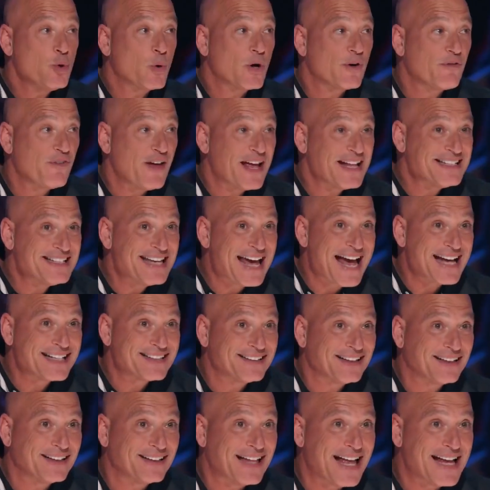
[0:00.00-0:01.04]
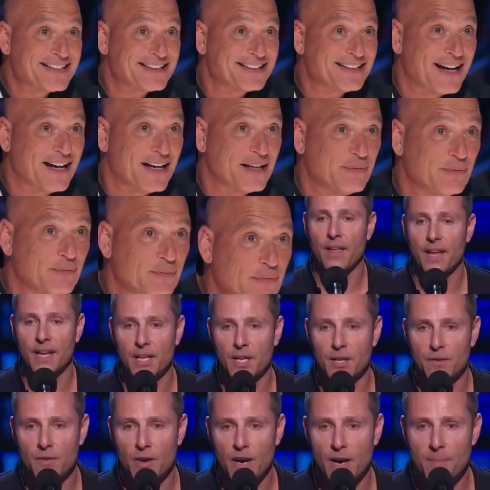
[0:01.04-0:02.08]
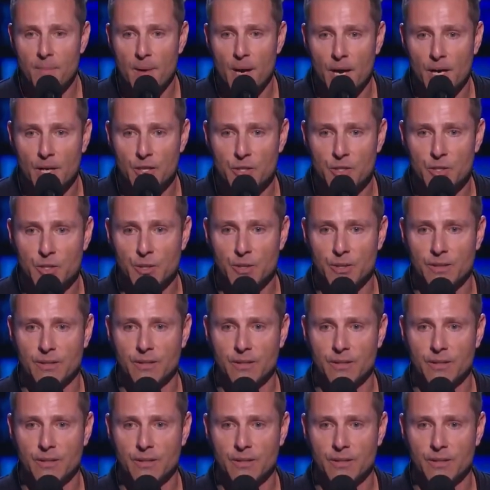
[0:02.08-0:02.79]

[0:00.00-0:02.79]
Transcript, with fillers: fantastic last time. Thank you very much. Why